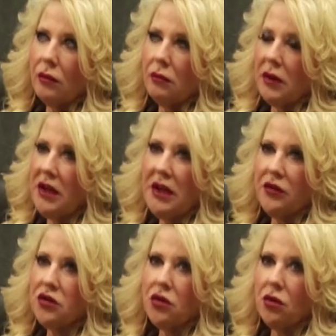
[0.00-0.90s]
He
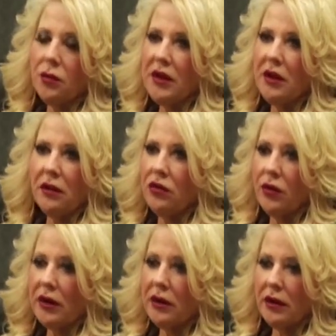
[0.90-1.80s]
never told me
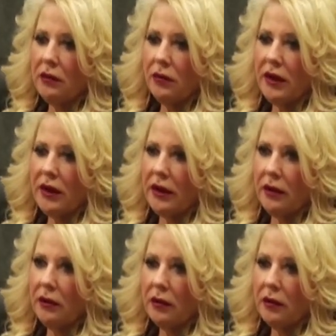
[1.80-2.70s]
directly what he did.